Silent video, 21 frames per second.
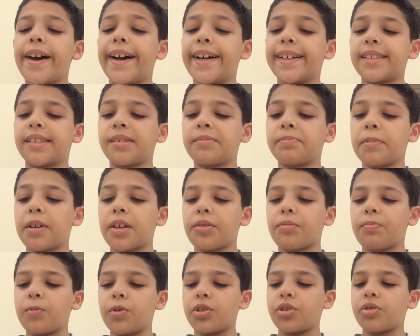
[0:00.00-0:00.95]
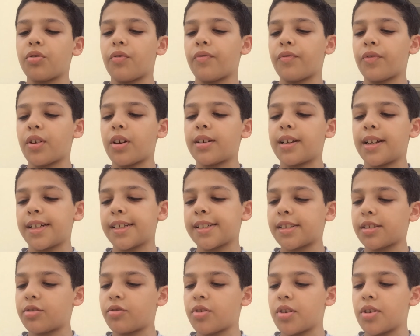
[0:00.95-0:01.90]
had spent most of the
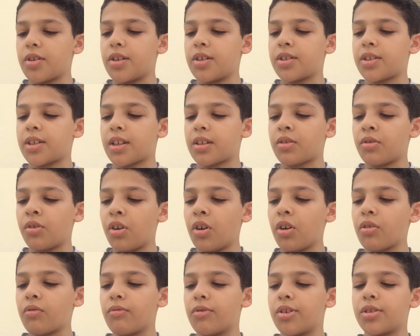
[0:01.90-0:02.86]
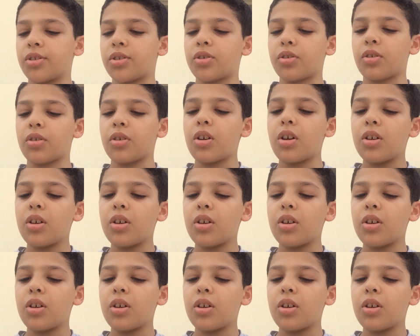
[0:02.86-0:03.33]
last 2 years at Hogwarts